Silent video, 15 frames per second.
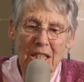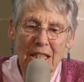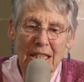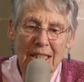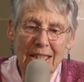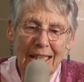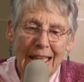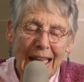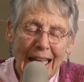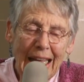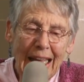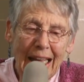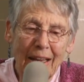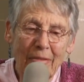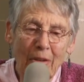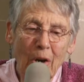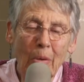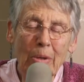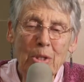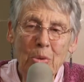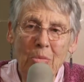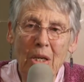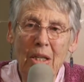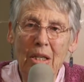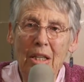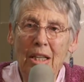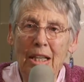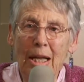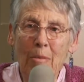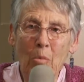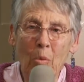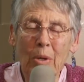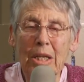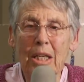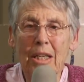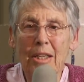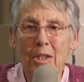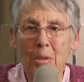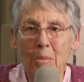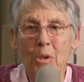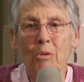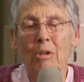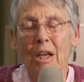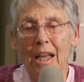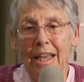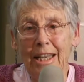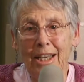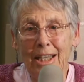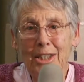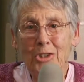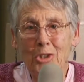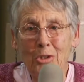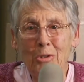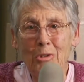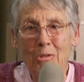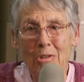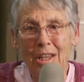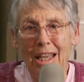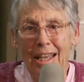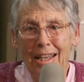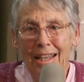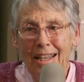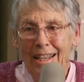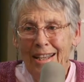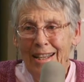And he said, Hey, I've always wanted to climb Whitney in the moonlight. Let's go do that.